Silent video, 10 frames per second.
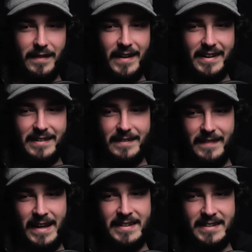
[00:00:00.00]
But, like,
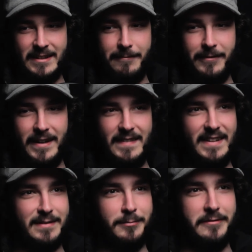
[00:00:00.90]
it doesn't fit in
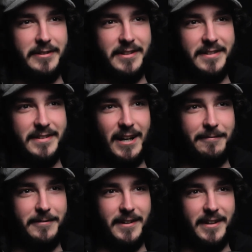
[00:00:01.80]
this movie, I
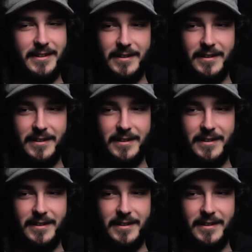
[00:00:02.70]
feel like.